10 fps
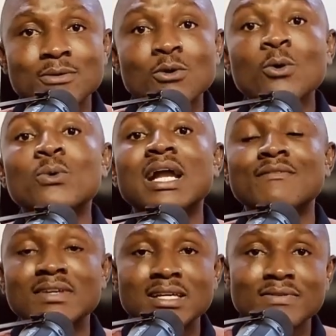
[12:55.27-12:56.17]
What would
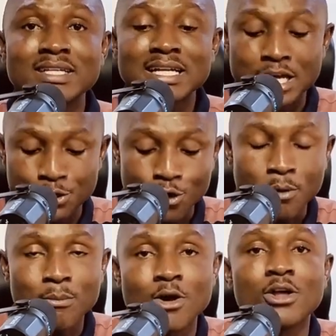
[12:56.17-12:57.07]
have given a
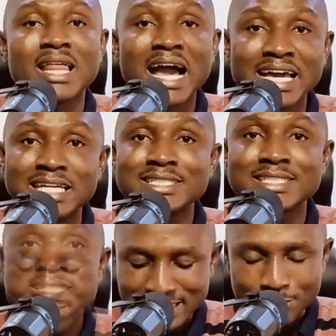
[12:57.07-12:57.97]
young boy that
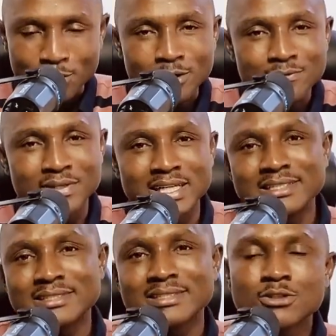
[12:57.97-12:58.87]
age, that confidence?